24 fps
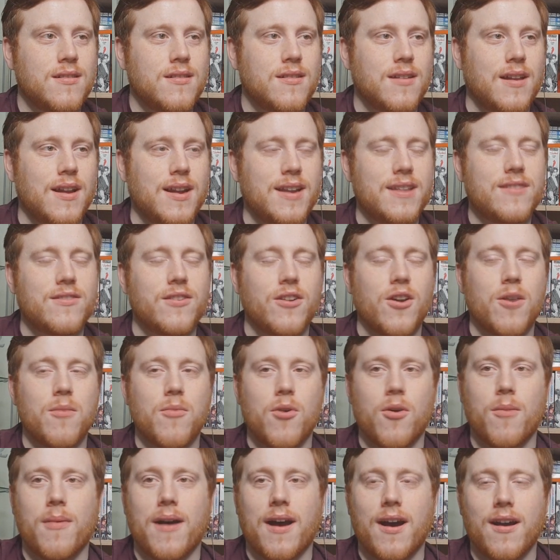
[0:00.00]
I need to know
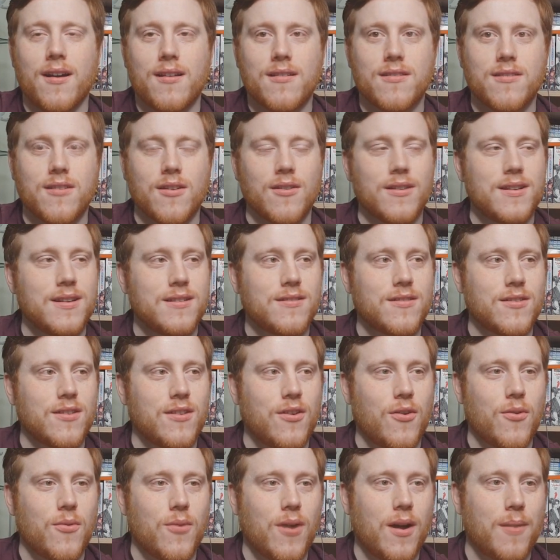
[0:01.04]
more about Akito. I need to
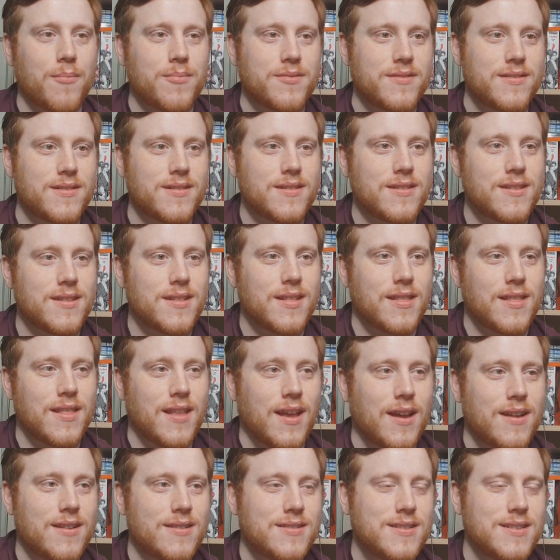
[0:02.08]
know what happens.
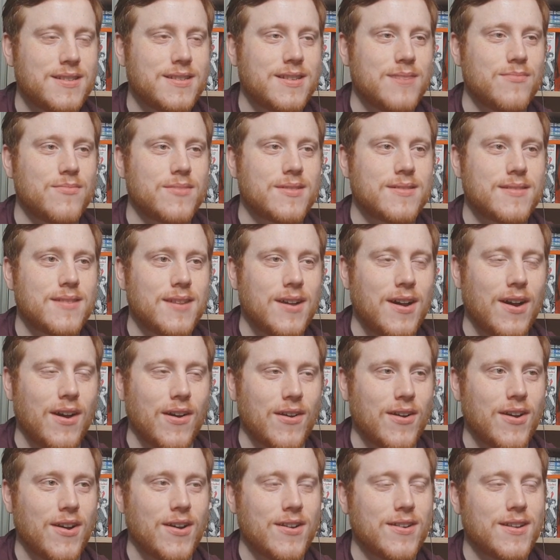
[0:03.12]
That she seems... Oh,
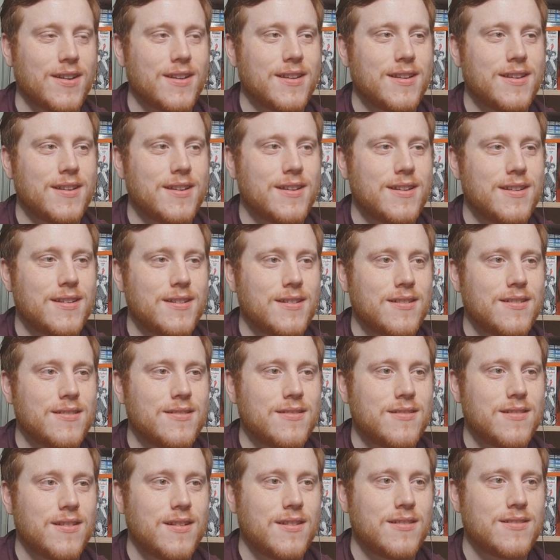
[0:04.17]
God.
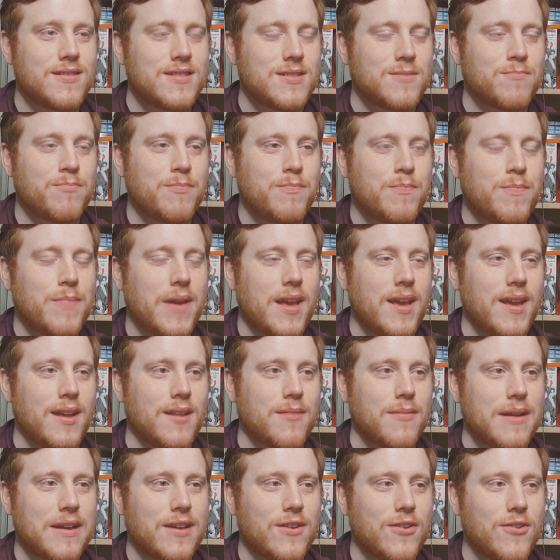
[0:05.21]
She's piqued
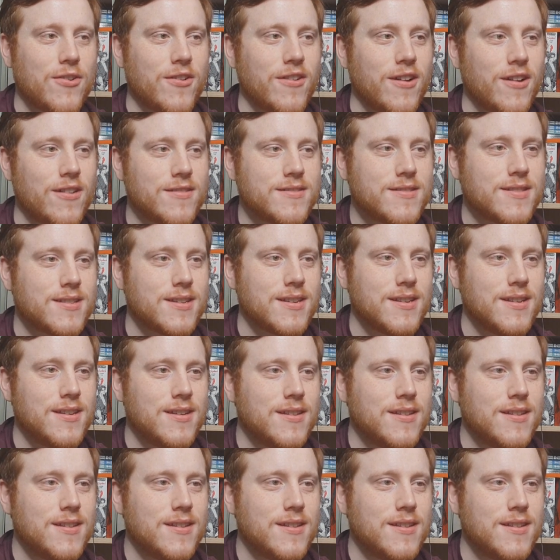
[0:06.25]
my curiosity.